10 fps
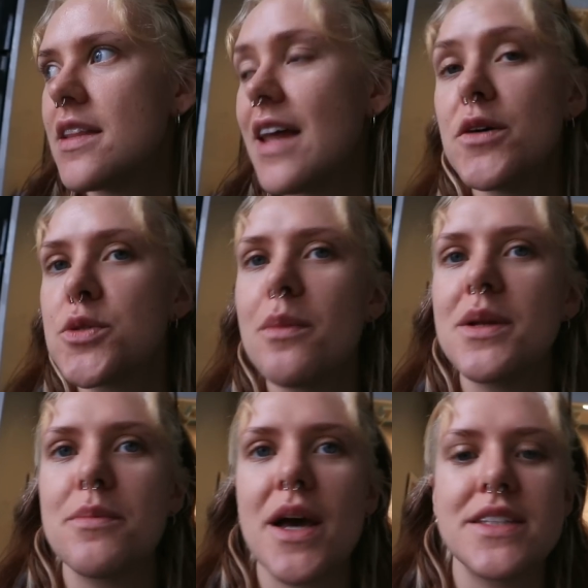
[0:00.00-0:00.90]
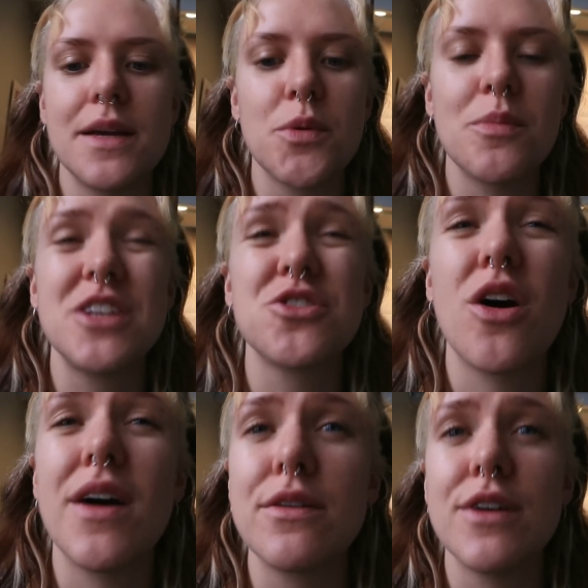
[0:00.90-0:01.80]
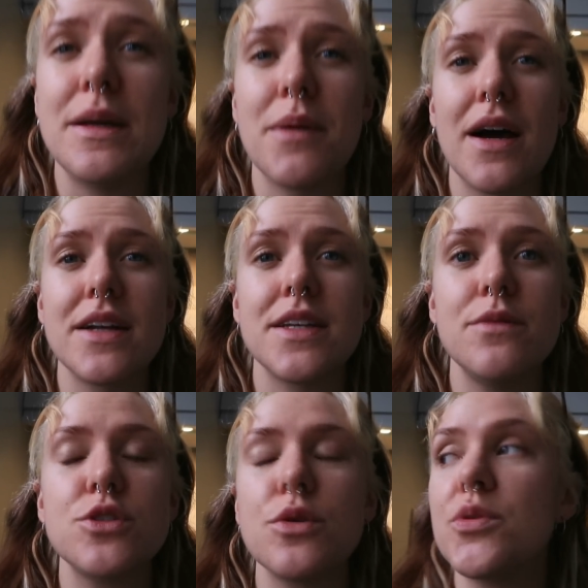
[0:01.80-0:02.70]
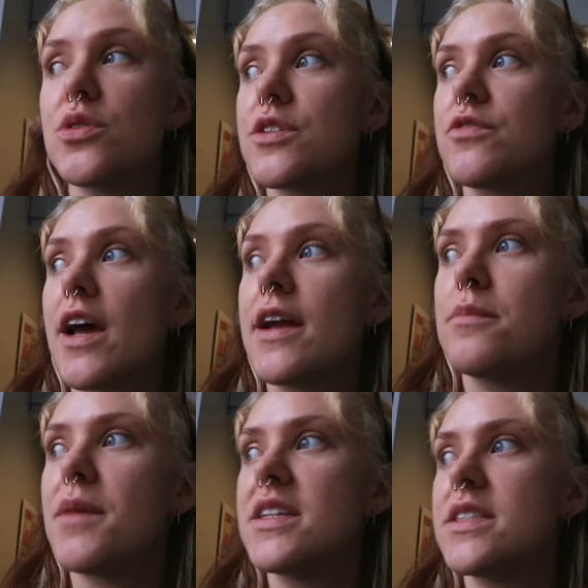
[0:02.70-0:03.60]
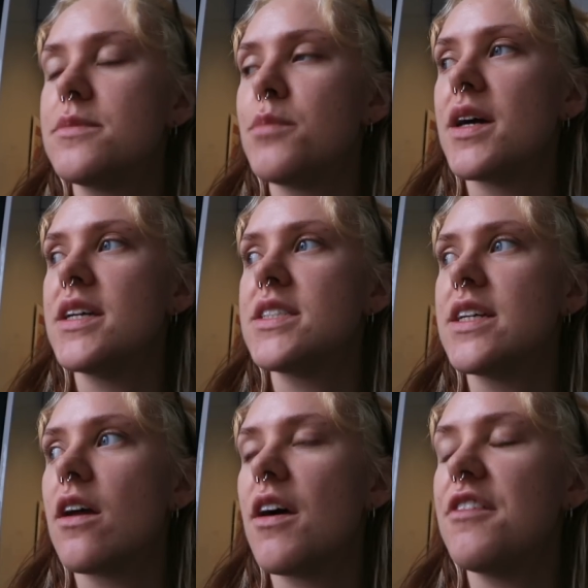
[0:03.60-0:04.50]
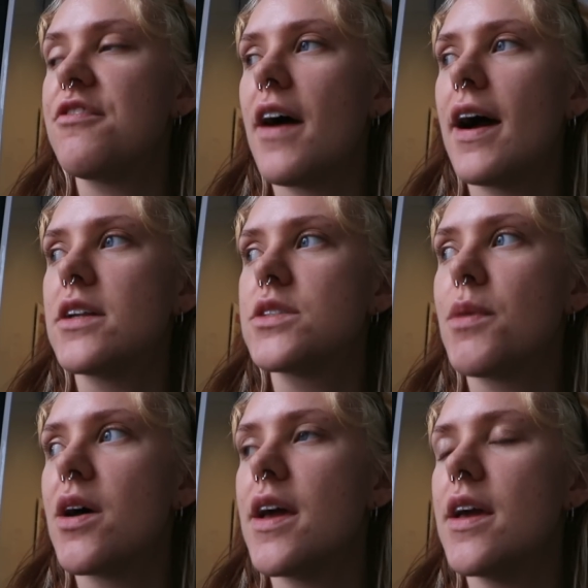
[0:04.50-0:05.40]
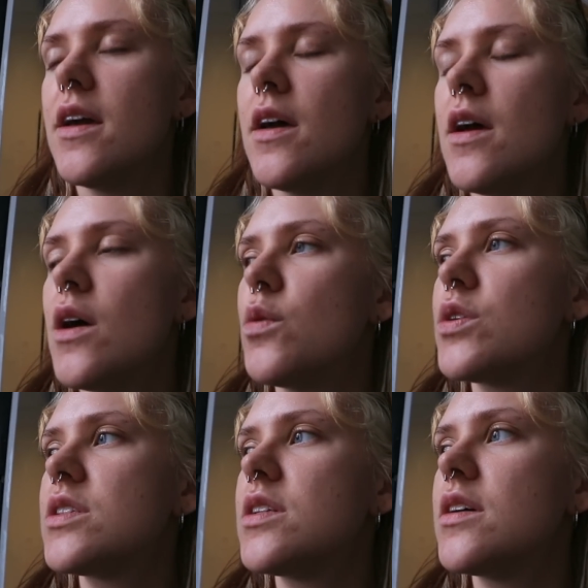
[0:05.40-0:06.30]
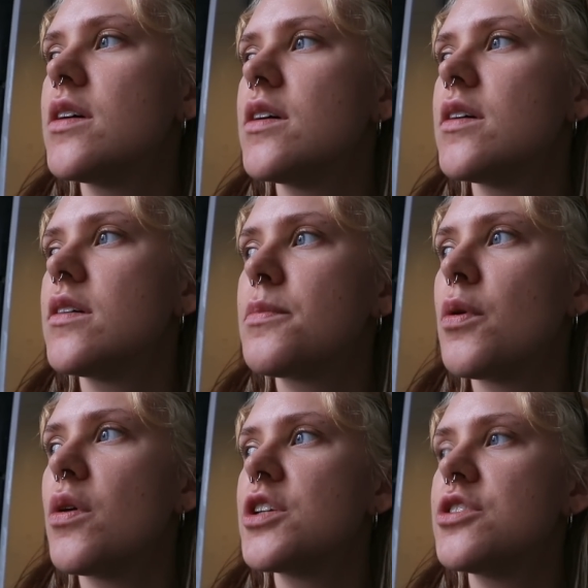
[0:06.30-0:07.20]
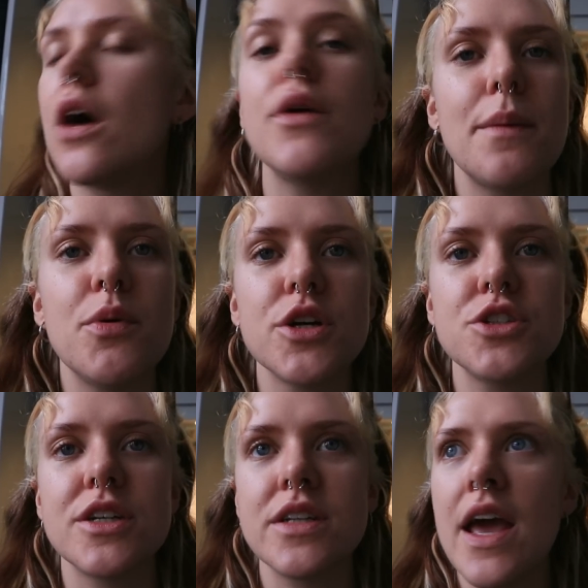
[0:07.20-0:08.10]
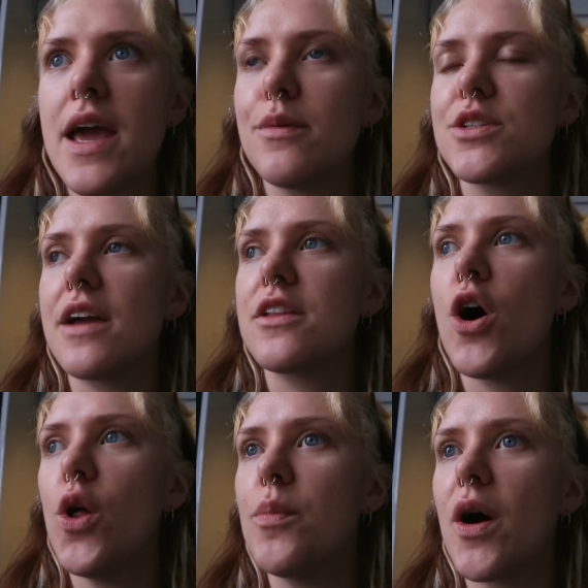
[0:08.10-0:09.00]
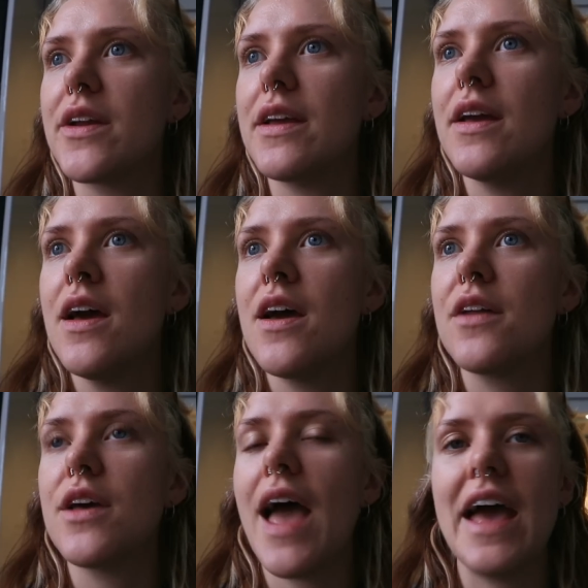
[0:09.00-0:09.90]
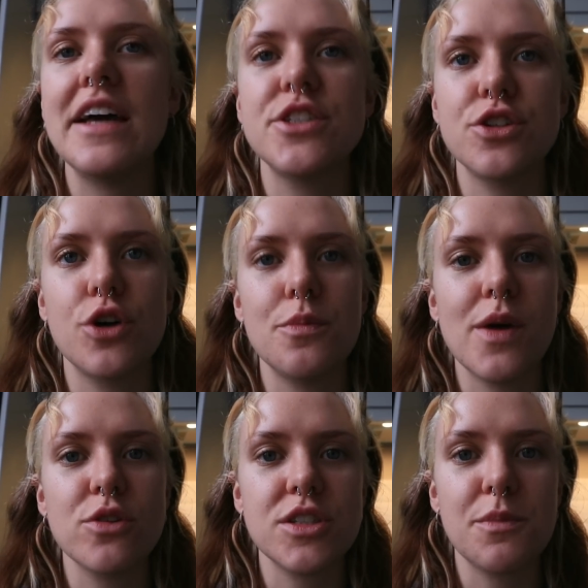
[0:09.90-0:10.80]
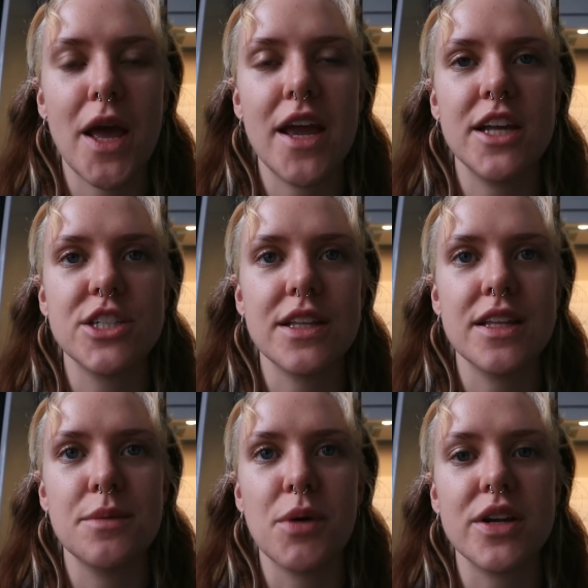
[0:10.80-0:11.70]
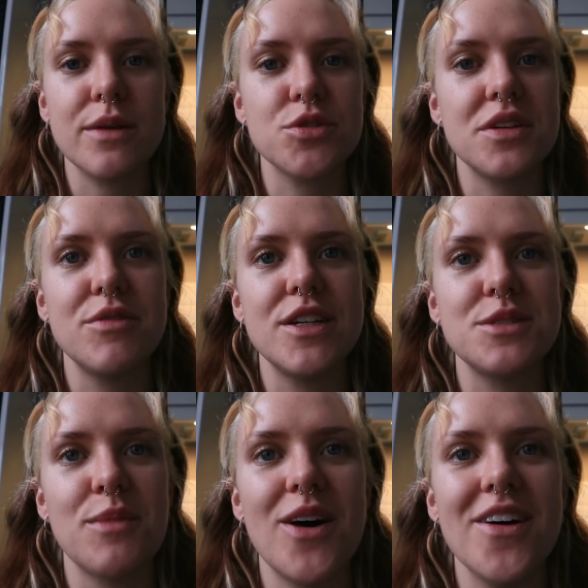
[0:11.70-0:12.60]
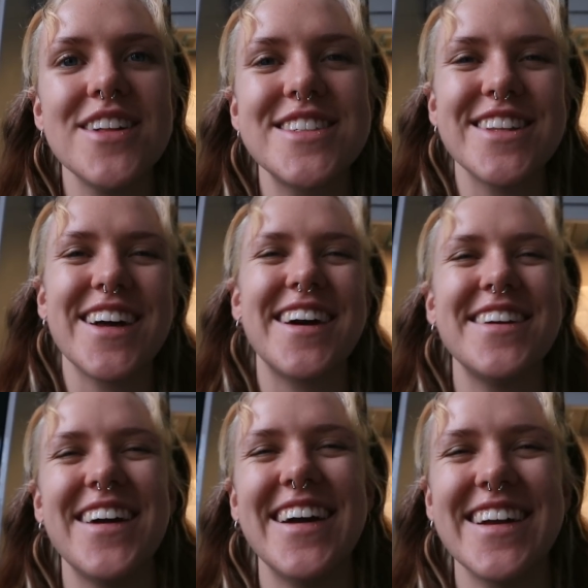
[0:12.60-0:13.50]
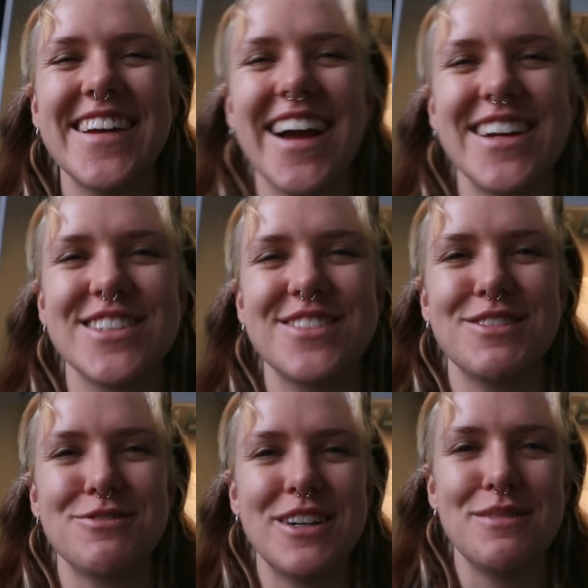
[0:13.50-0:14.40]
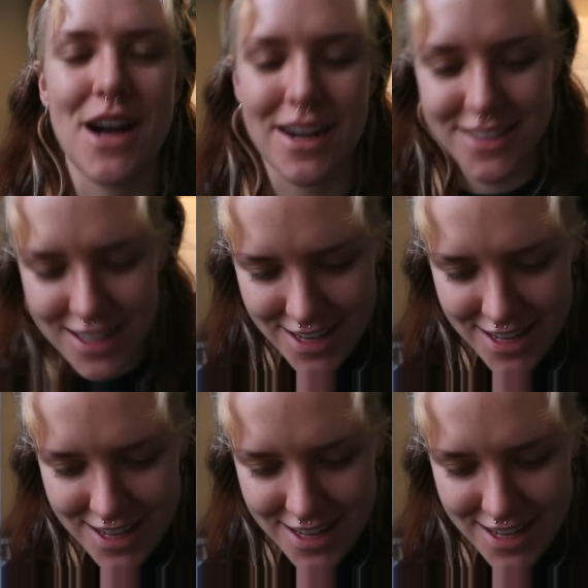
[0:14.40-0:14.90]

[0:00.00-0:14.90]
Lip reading: That was probably the best thing, but my drawing really bad. It was a buzz of like my still life and my, what's the portrait? Oh yeah, portrait. It was like the whole body, the head took up most of the page, and then the body was really, really small. You know, that kind of way. Like, it just was really bad.